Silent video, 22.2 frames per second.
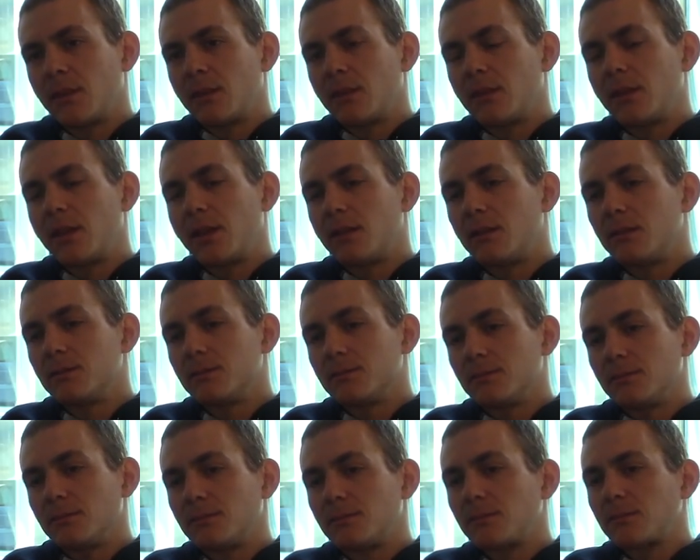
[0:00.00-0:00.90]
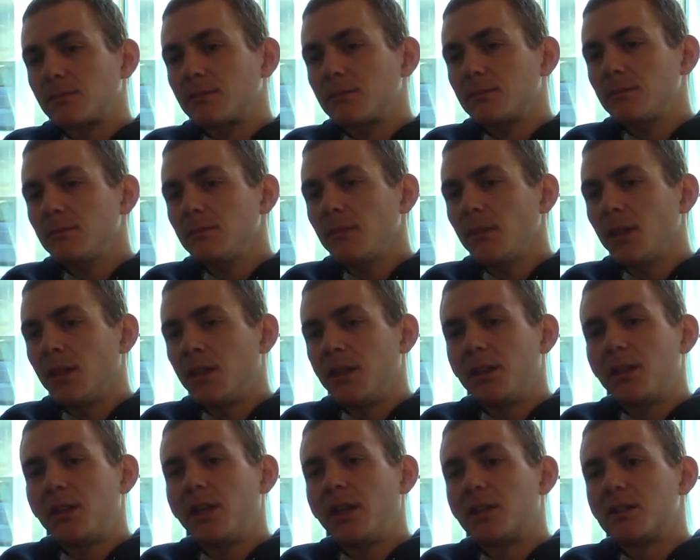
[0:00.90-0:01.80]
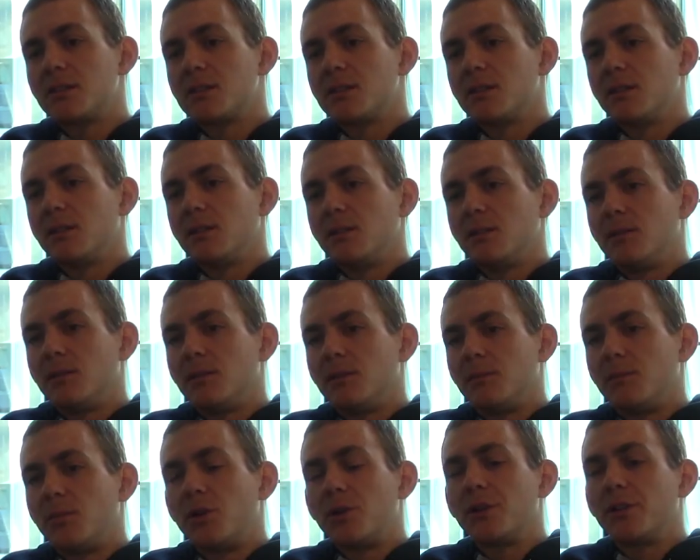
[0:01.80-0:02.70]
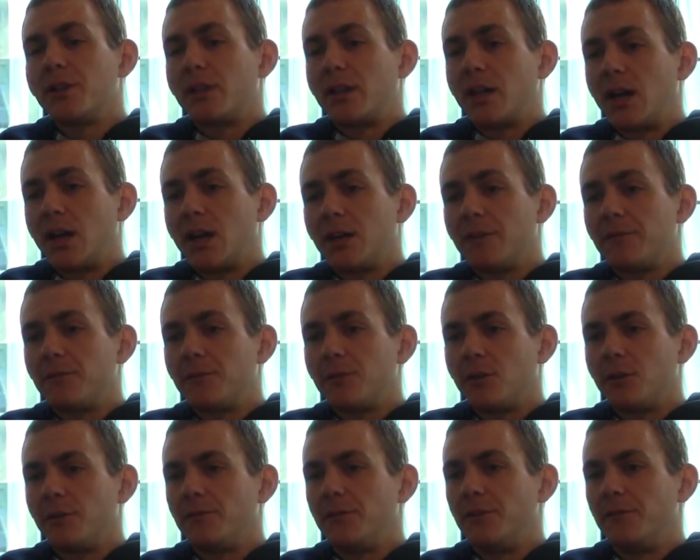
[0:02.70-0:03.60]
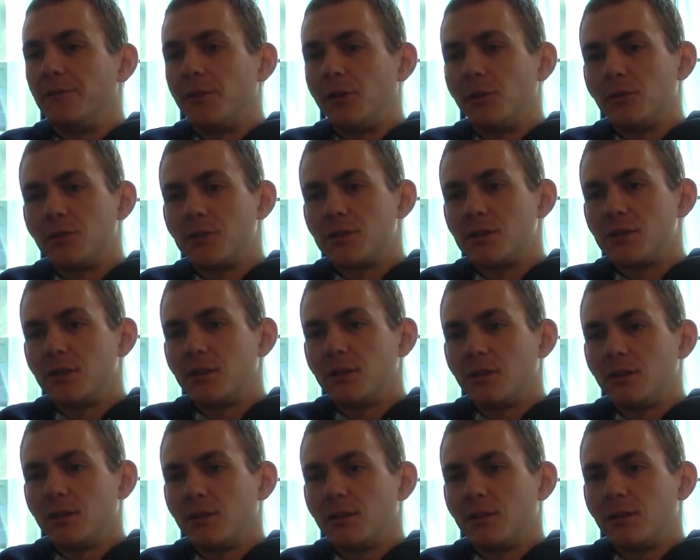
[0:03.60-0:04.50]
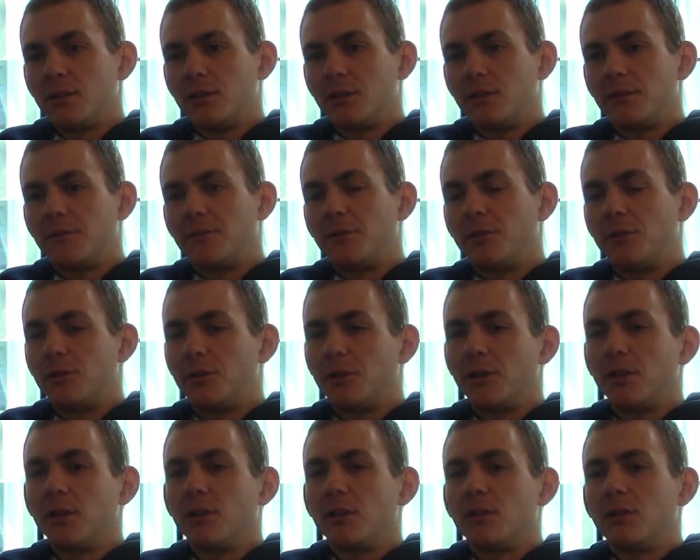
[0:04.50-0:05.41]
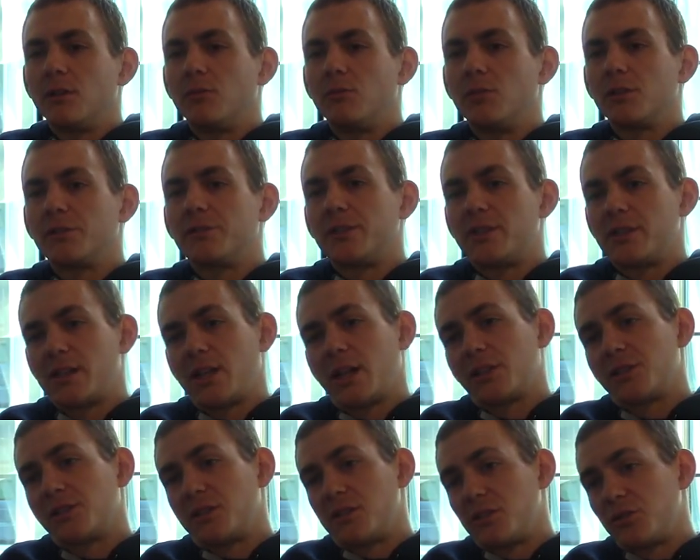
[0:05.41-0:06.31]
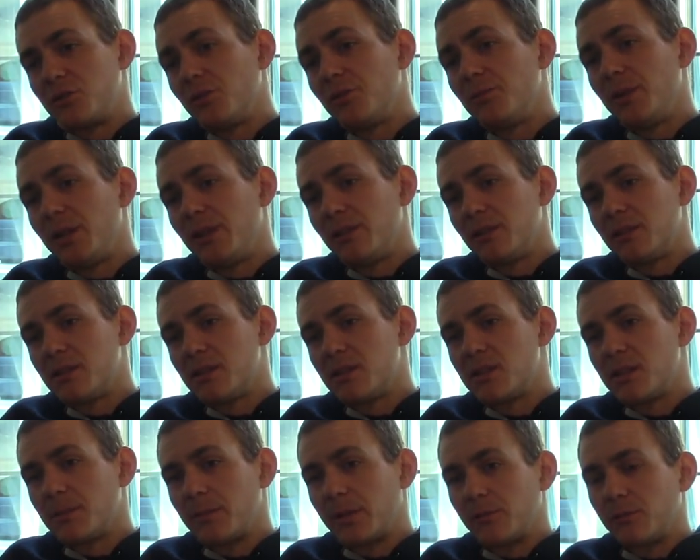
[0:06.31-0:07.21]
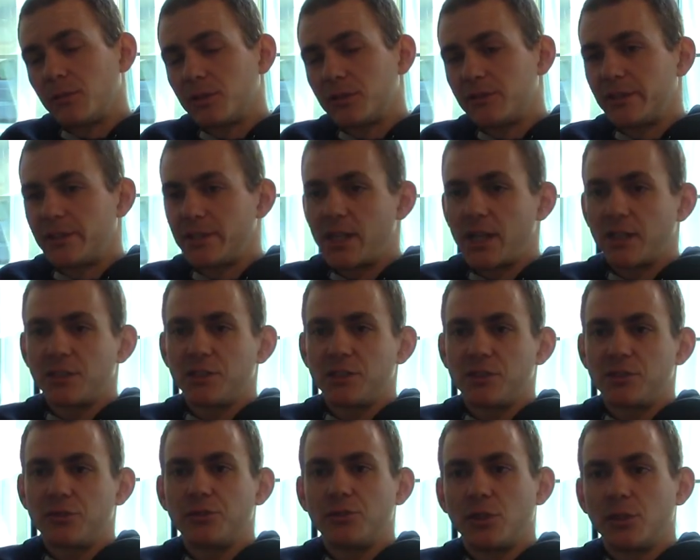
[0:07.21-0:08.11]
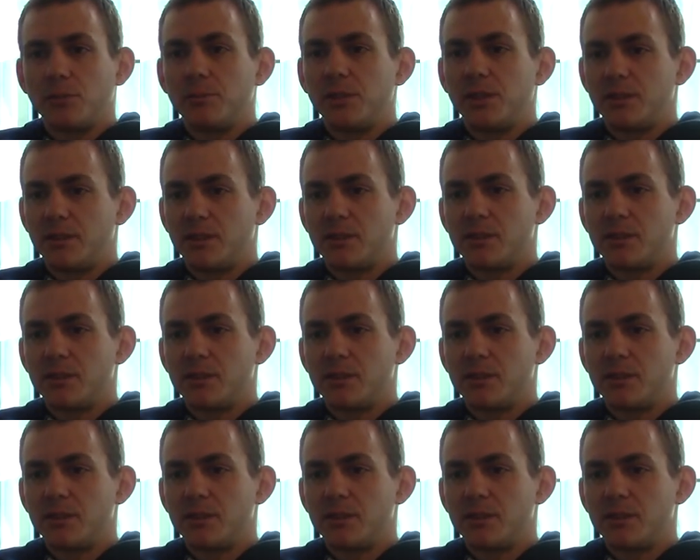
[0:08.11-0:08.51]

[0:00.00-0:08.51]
then it gets more than half of the votes uh, for what transactions should be in the system and what transactions should not be in the